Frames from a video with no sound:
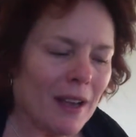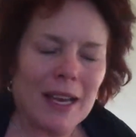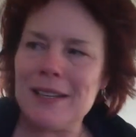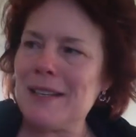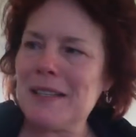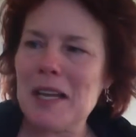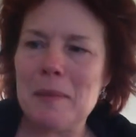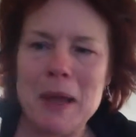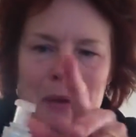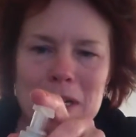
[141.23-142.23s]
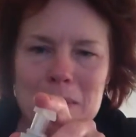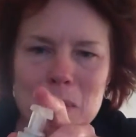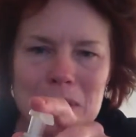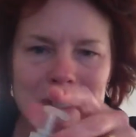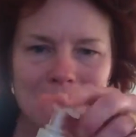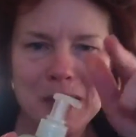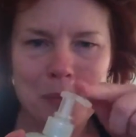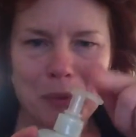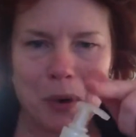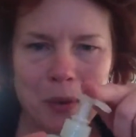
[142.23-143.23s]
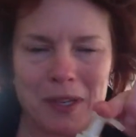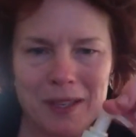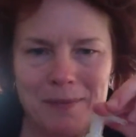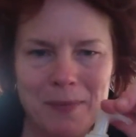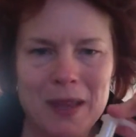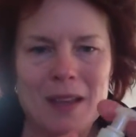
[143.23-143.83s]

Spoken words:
It doesn't come out anymore. This thing is broken.